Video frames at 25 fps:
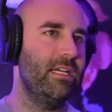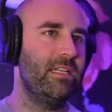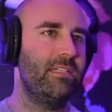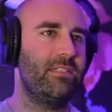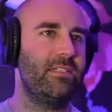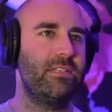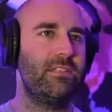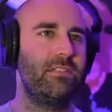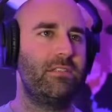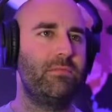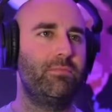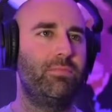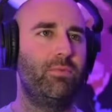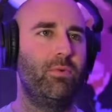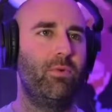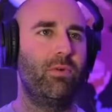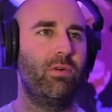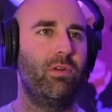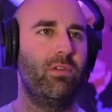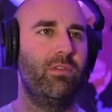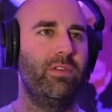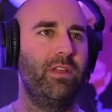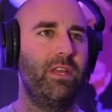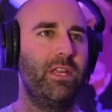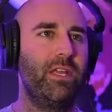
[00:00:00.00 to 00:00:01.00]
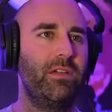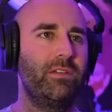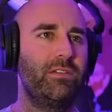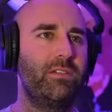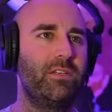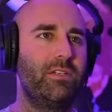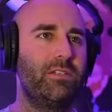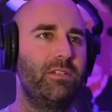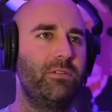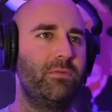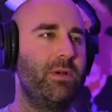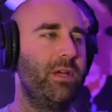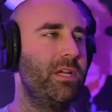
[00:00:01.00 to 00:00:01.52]
says the border video
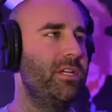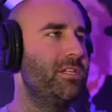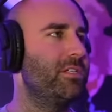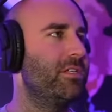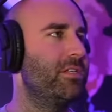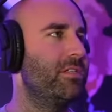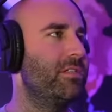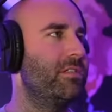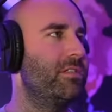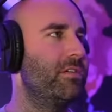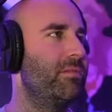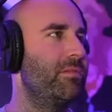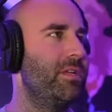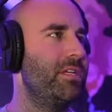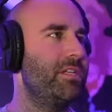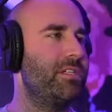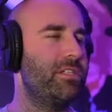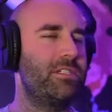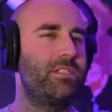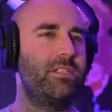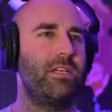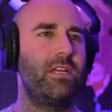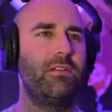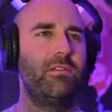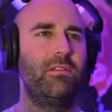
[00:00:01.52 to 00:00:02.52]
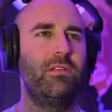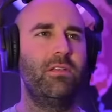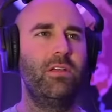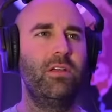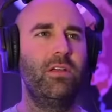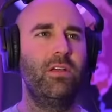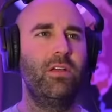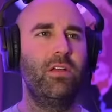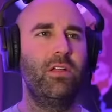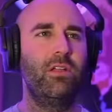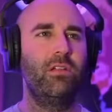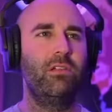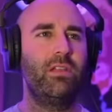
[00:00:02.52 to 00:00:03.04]
situation. Somebody just said,
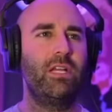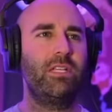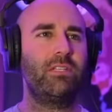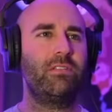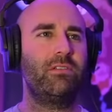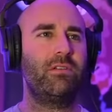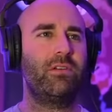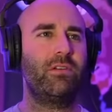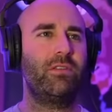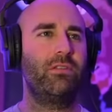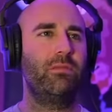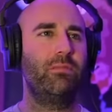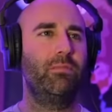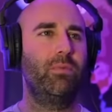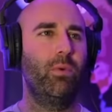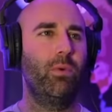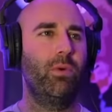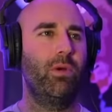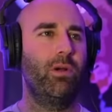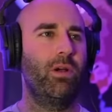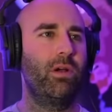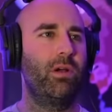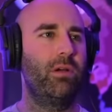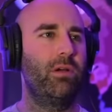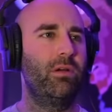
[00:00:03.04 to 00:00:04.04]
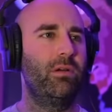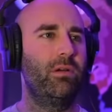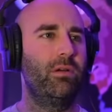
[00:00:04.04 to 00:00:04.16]
let's look at the border.